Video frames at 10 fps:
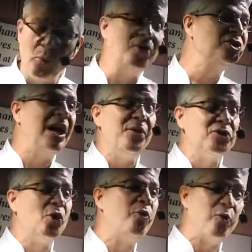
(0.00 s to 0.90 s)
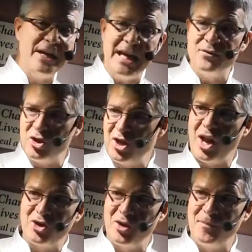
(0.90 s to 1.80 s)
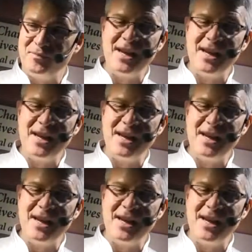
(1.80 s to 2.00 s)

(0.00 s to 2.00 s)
But once again, there's no free gifts attached there.